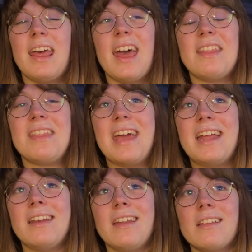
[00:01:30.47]
And
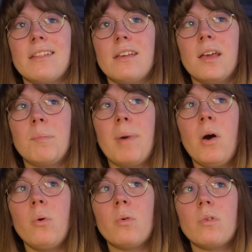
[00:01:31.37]
then
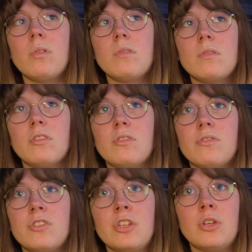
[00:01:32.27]
about
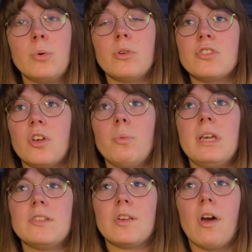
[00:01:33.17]
2 or so
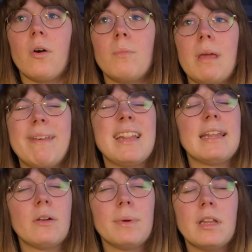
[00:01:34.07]
weeks ago, maybe a
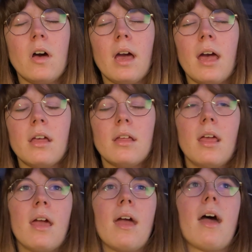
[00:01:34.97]
little bit longer,
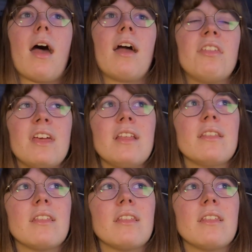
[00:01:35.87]
I think